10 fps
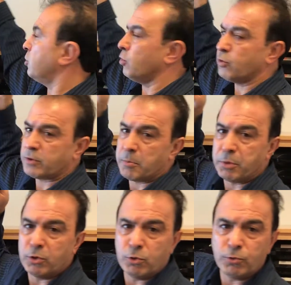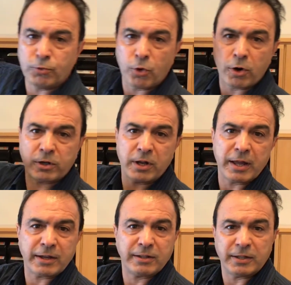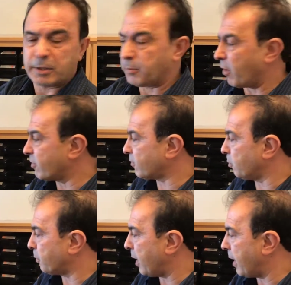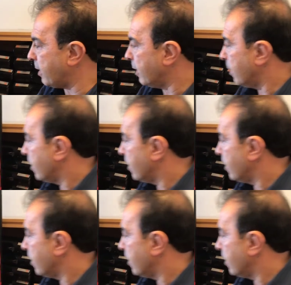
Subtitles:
use the blue for connecting the power supply.